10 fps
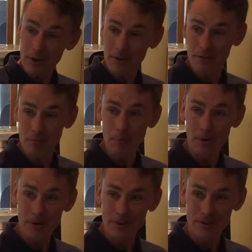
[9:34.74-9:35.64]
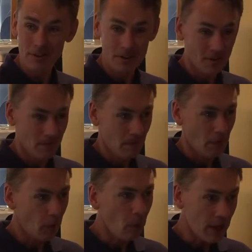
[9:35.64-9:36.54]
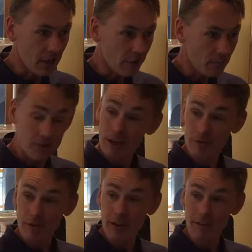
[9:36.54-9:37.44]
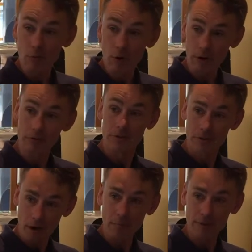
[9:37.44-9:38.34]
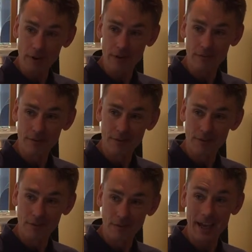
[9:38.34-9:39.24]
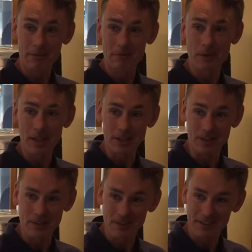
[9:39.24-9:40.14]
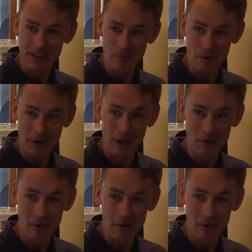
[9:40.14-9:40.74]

going to summarise 3 of potentially the world's top 5 loudspeakers in one go?